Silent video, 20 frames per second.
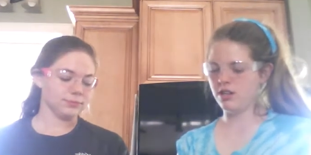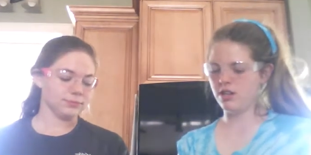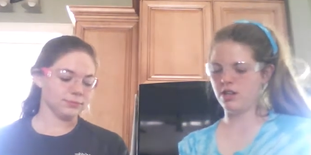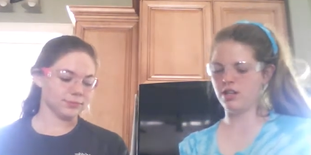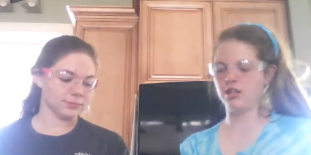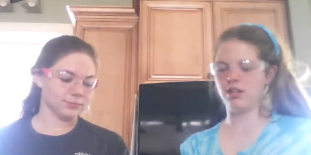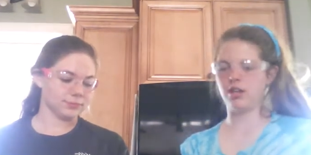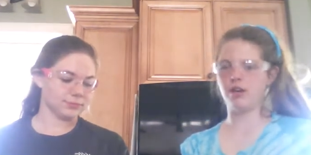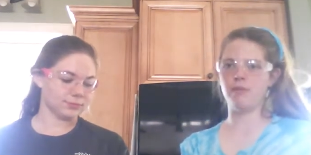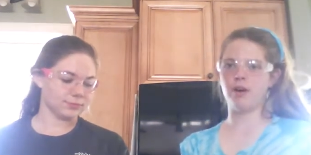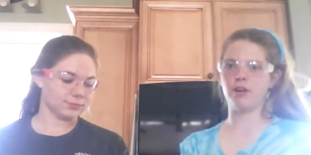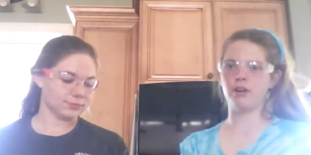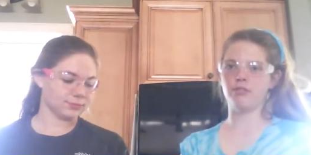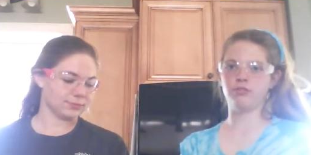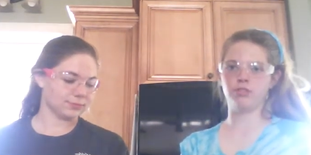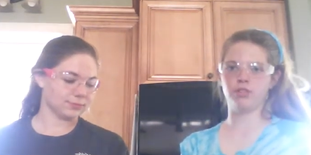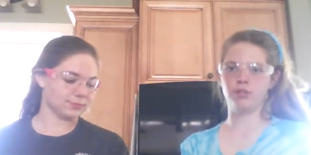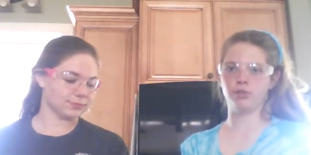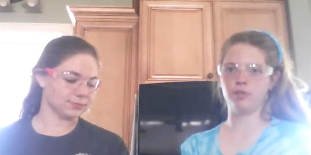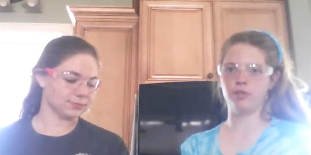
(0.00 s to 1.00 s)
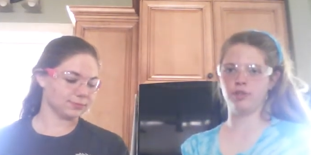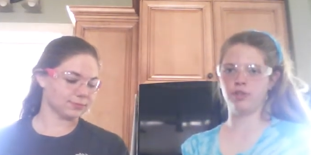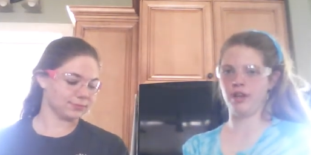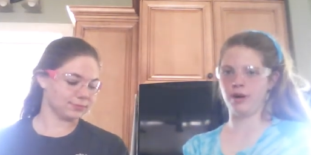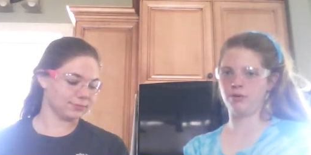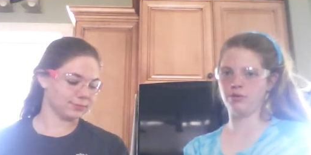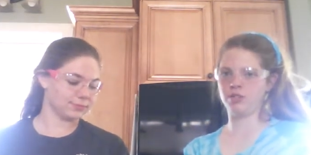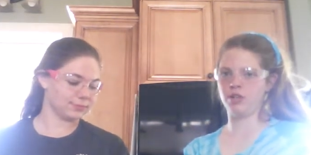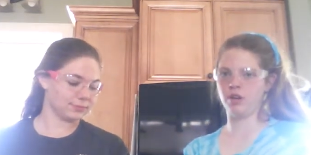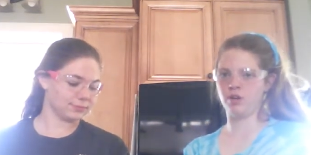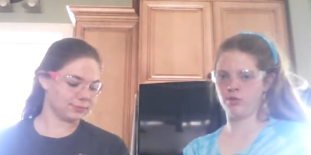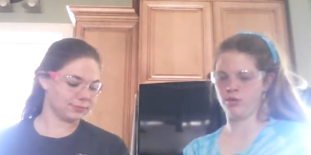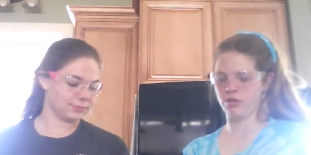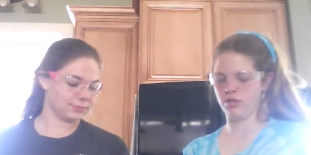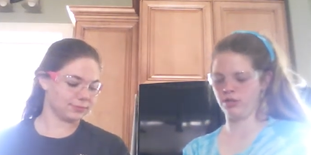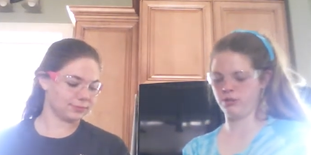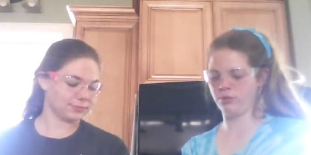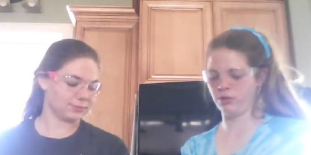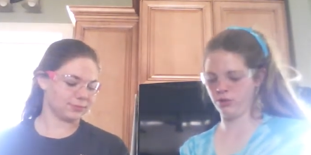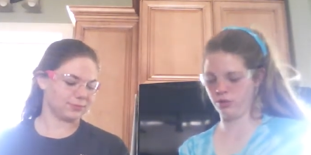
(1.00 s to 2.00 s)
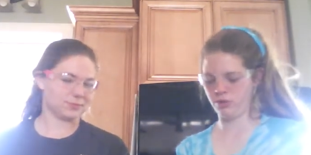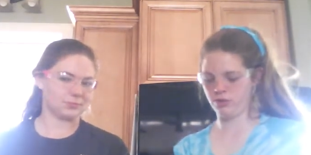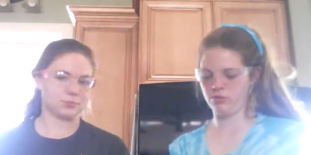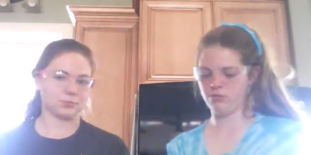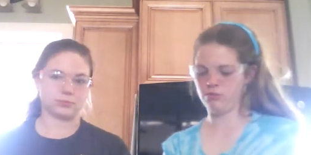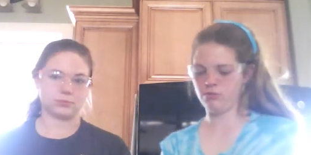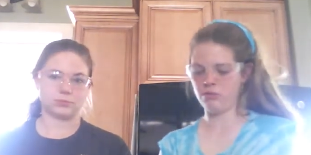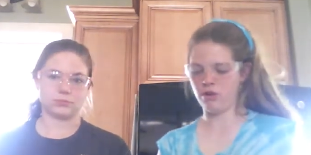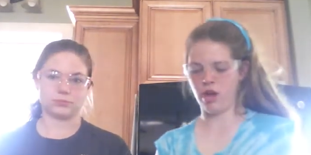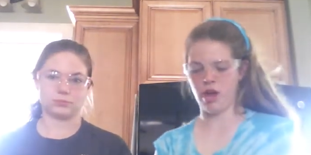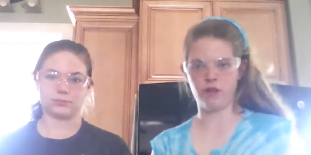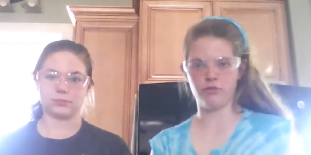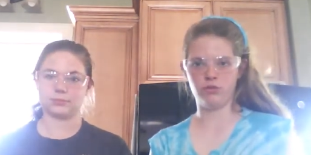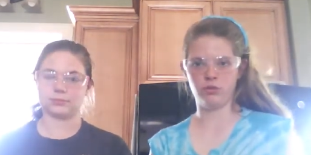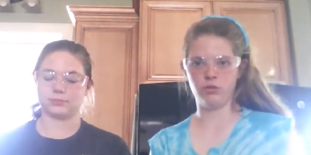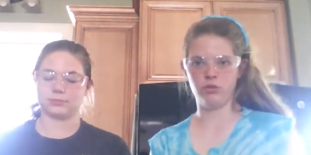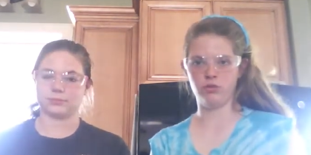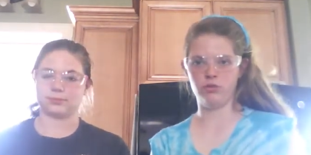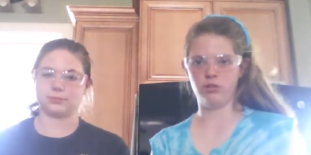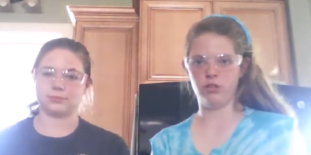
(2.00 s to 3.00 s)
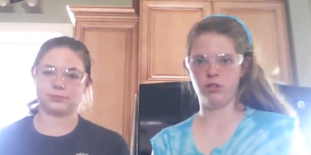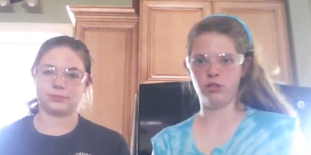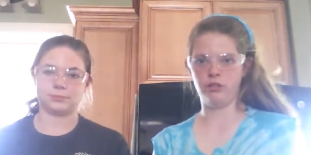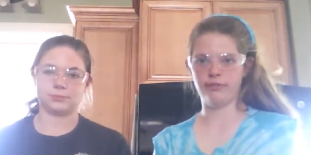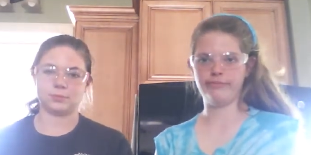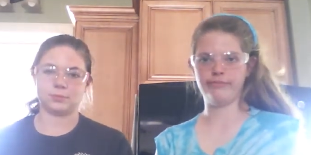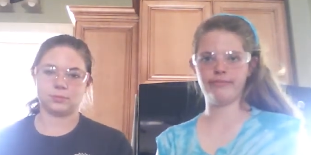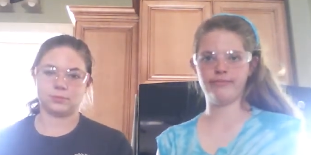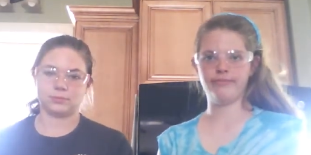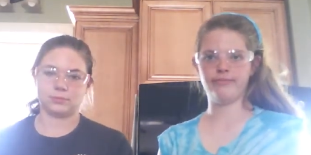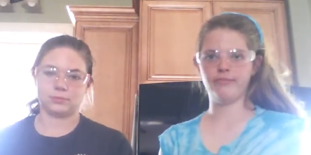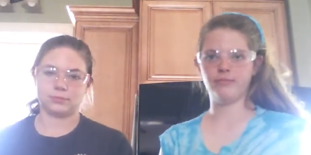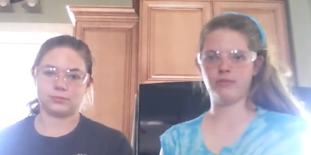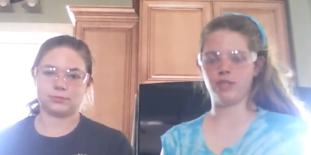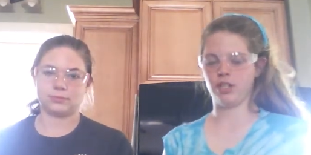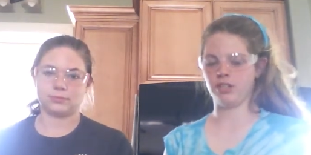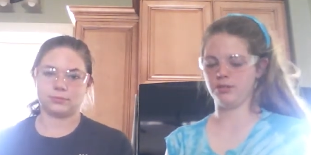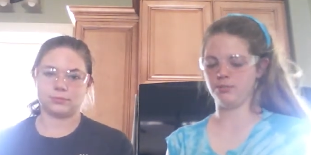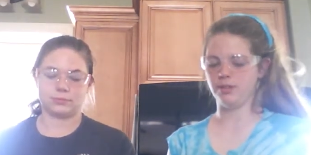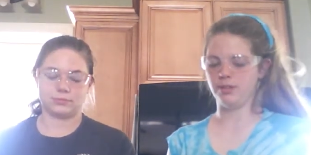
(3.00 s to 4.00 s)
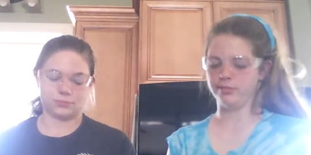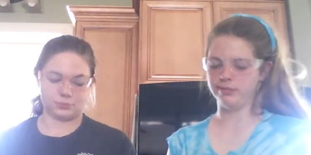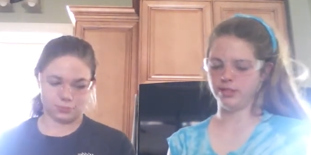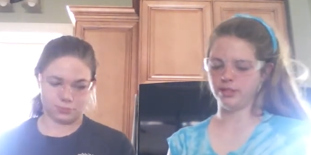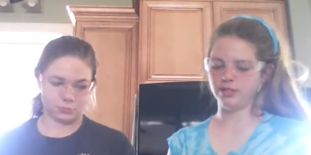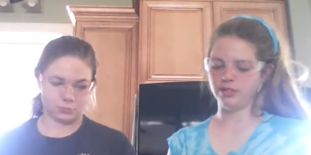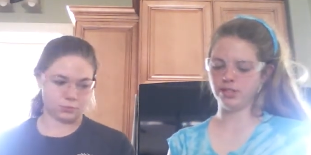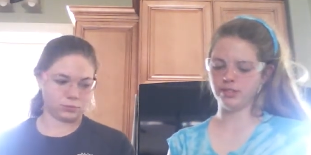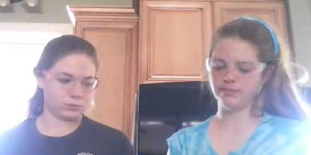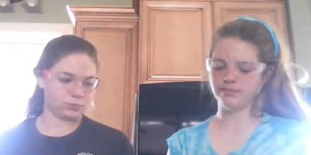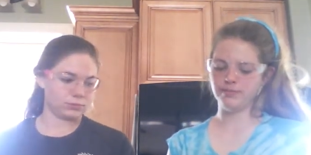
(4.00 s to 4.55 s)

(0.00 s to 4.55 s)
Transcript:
Speaker 1: In the amount of liquid that was held in the balloon after the experiment.